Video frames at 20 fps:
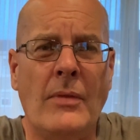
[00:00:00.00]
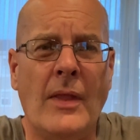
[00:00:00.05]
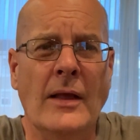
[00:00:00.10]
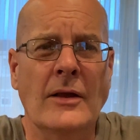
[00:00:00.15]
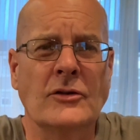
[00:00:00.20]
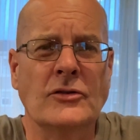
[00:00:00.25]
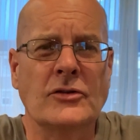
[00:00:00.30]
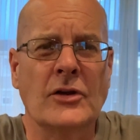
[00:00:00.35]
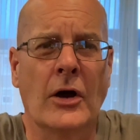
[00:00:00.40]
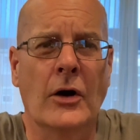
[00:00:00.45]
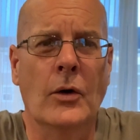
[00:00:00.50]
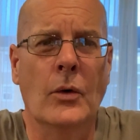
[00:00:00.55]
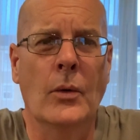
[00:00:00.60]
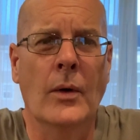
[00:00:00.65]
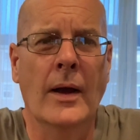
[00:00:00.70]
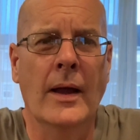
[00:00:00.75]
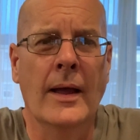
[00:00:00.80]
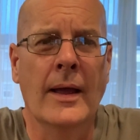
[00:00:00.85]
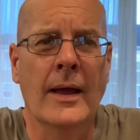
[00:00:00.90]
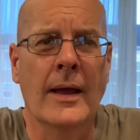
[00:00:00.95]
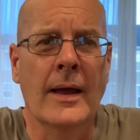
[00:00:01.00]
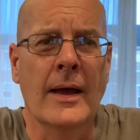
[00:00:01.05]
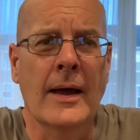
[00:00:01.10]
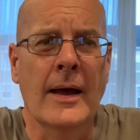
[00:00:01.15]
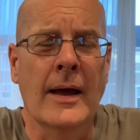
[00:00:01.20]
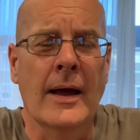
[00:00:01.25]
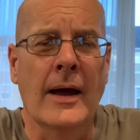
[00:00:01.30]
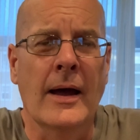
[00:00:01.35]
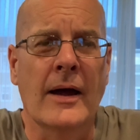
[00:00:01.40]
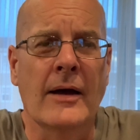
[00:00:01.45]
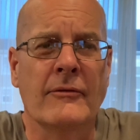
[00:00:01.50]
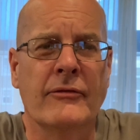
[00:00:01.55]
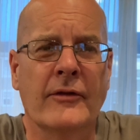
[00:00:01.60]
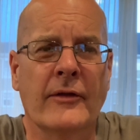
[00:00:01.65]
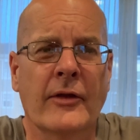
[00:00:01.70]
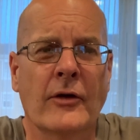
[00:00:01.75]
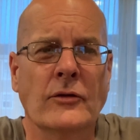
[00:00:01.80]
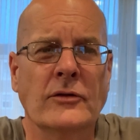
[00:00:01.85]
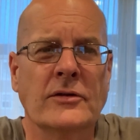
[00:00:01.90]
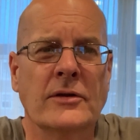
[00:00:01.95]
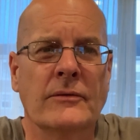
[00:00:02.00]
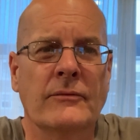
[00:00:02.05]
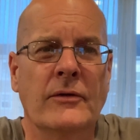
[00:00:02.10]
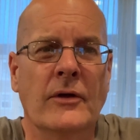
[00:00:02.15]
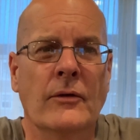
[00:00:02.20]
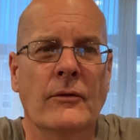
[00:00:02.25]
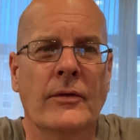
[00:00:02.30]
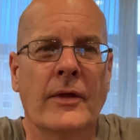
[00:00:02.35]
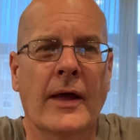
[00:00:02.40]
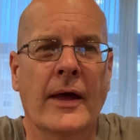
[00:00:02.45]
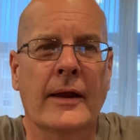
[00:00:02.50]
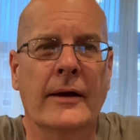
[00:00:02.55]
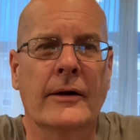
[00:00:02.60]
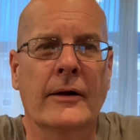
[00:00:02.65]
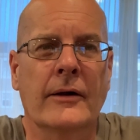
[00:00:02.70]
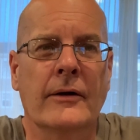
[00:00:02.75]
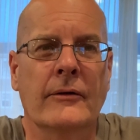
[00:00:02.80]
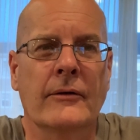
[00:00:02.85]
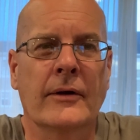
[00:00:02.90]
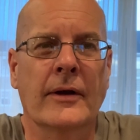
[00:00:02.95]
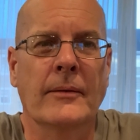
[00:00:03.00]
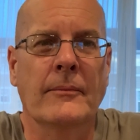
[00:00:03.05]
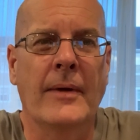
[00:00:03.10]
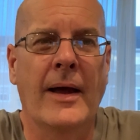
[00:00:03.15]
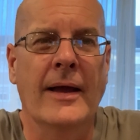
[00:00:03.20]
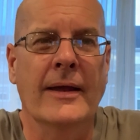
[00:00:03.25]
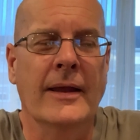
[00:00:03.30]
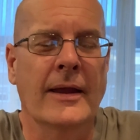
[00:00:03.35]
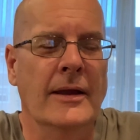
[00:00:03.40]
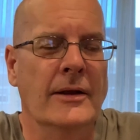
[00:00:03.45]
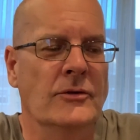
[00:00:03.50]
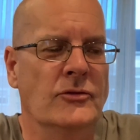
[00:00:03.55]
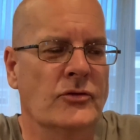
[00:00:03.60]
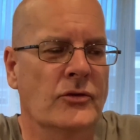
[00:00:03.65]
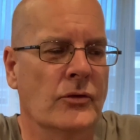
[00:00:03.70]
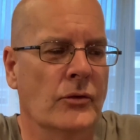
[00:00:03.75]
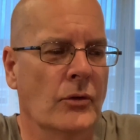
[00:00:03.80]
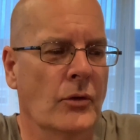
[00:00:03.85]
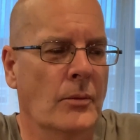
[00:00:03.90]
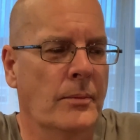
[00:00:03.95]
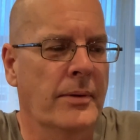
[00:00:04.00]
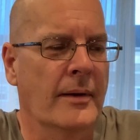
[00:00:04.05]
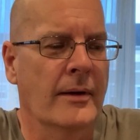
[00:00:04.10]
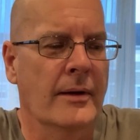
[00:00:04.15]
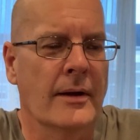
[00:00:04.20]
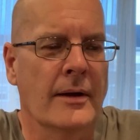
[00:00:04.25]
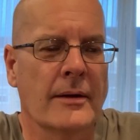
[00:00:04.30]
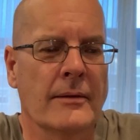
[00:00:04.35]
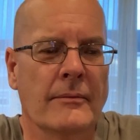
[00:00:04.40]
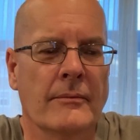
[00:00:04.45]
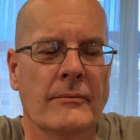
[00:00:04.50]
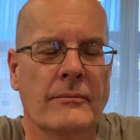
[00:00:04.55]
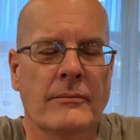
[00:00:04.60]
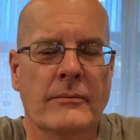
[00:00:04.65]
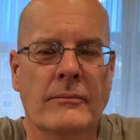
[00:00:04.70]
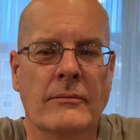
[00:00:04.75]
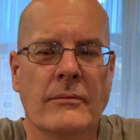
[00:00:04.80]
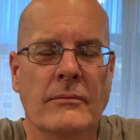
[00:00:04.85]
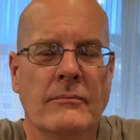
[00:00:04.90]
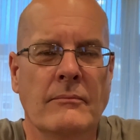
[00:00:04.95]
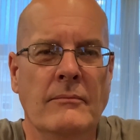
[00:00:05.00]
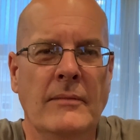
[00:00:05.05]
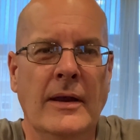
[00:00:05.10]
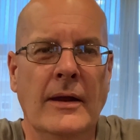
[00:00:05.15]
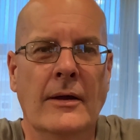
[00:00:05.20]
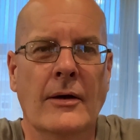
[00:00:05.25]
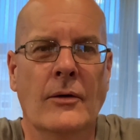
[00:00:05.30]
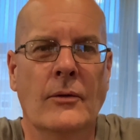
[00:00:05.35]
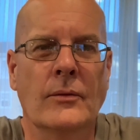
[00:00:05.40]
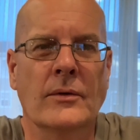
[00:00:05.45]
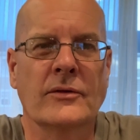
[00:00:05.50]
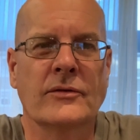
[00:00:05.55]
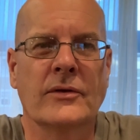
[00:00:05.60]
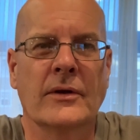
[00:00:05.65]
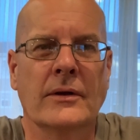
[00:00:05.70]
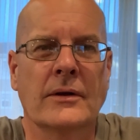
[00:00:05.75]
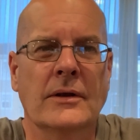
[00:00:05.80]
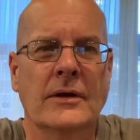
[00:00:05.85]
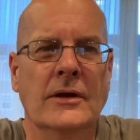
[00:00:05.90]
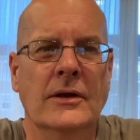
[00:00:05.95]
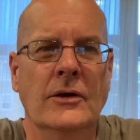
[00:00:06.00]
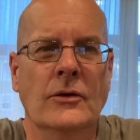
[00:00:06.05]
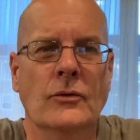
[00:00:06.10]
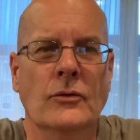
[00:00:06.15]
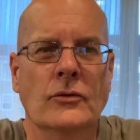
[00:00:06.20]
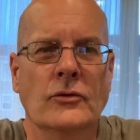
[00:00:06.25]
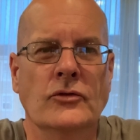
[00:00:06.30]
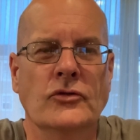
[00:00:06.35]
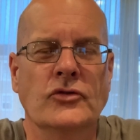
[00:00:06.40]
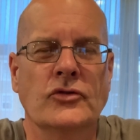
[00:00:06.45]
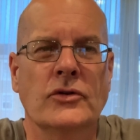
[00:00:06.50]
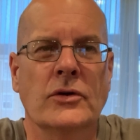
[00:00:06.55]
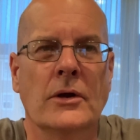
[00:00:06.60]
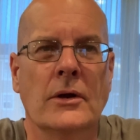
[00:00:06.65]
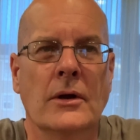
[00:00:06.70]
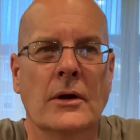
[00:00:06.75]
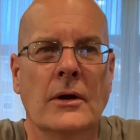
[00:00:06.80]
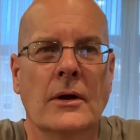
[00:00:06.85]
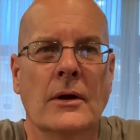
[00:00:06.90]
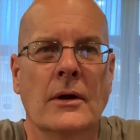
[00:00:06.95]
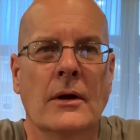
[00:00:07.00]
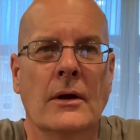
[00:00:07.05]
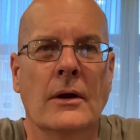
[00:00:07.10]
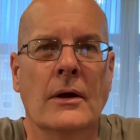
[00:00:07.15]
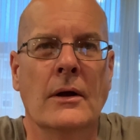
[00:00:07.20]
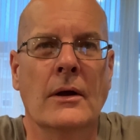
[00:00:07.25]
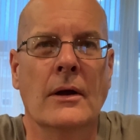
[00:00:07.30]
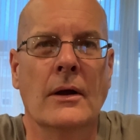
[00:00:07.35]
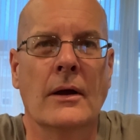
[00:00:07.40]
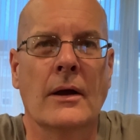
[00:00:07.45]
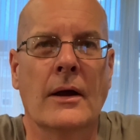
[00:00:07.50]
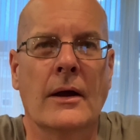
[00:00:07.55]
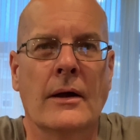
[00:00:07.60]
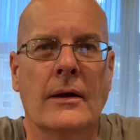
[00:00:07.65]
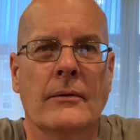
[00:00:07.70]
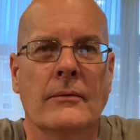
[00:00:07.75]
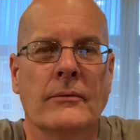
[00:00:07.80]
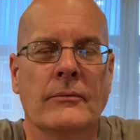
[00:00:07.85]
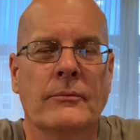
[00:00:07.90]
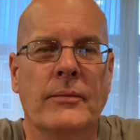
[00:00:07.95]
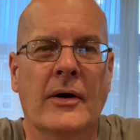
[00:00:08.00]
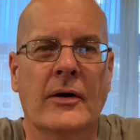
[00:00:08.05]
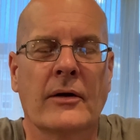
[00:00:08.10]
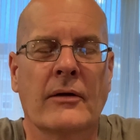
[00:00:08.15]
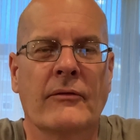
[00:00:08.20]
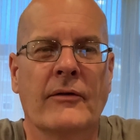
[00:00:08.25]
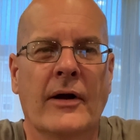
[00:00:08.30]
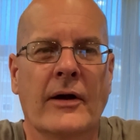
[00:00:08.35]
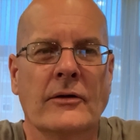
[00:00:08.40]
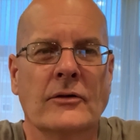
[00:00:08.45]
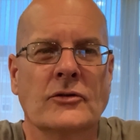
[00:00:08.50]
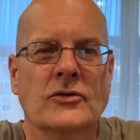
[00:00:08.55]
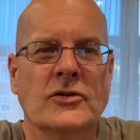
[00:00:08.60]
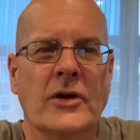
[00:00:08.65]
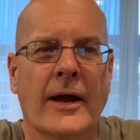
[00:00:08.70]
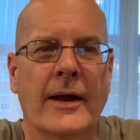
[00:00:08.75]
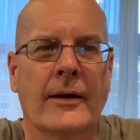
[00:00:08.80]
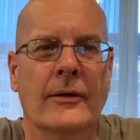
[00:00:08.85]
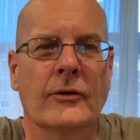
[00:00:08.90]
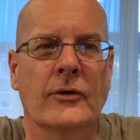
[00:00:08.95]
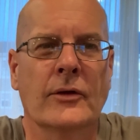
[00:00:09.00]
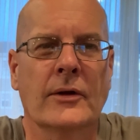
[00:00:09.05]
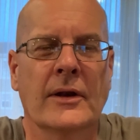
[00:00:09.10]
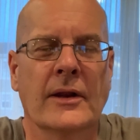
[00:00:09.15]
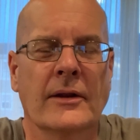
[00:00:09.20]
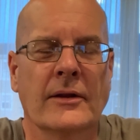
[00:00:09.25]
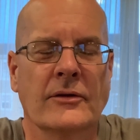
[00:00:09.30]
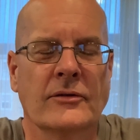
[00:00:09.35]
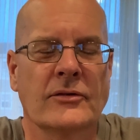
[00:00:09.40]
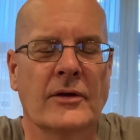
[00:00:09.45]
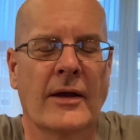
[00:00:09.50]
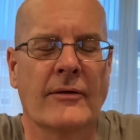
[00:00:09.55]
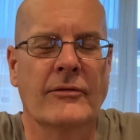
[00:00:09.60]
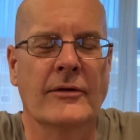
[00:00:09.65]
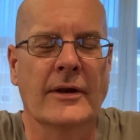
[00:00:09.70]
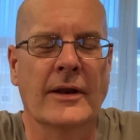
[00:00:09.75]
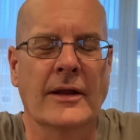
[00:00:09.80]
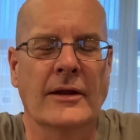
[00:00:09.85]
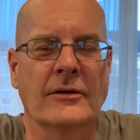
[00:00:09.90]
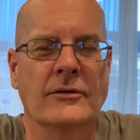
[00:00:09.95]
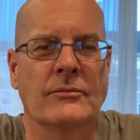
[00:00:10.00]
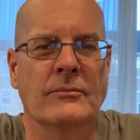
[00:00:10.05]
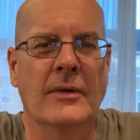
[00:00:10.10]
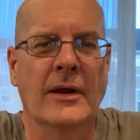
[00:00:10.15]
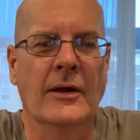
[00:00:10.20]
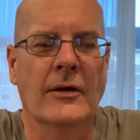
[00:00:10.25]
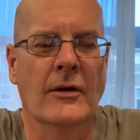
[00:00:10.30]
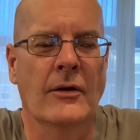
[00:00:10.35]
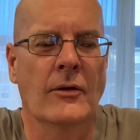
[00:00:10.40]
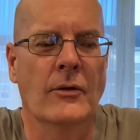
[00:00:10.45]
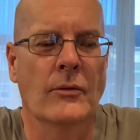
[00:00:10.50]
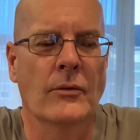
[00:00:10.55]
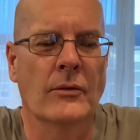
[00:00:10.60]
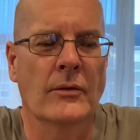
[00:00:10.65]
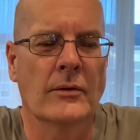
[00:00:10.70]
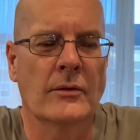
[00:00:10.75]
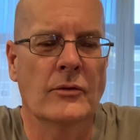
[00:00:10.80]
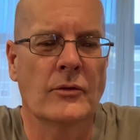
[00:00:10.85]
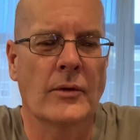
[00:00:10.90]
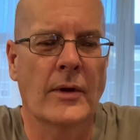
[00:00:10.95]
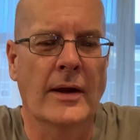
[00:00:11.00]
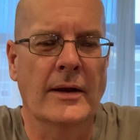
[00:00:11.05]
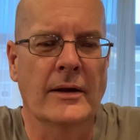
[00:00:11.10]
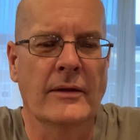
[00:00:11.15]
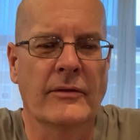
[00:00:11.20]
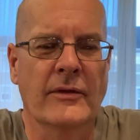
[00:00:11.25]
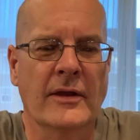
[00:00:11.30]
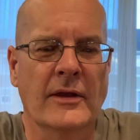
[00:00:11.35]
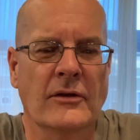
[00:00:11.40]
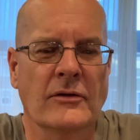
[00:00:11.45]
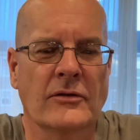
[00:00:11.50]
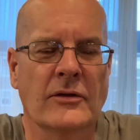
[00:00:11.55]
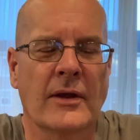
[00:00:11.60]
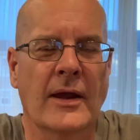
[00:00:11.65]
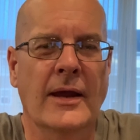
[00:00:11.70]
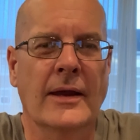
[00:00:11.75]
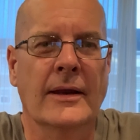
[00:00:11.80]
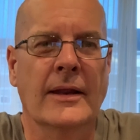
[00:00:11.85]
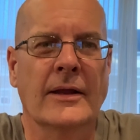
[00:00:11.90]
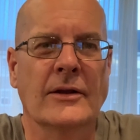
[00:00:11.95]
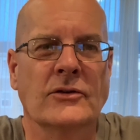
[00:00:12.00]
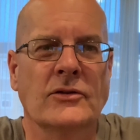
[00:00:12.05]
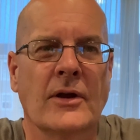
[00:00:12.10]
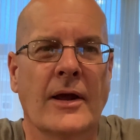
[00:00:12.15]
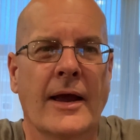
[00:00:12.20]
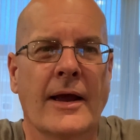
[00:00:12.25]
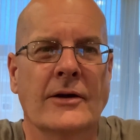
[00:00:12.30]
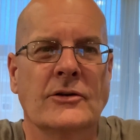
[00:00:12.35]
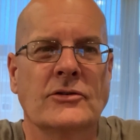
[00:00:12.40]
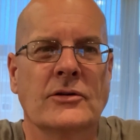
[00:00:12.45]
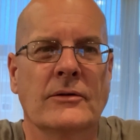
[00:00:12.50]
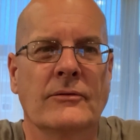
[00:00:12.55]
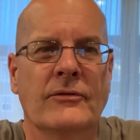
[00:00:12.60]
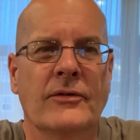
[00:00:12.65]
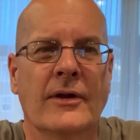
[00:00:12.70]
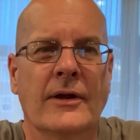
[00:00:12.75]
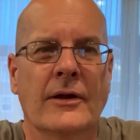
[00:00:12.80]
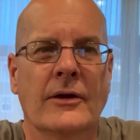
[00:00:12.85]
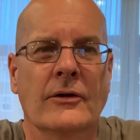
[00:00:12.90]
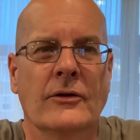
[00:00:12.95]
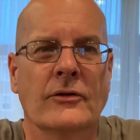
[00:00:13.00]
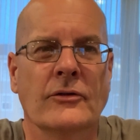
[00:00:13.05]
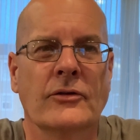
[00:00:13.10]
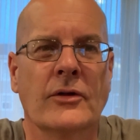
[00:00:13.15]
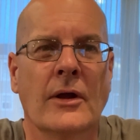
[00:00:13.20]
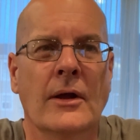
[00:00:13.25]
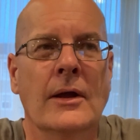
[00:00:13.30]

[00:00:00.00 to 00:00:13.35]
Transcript: So for those of you that are in my age group, Mego was a huge part of our childhood in the 70s. Mego created these 8-inch action figures,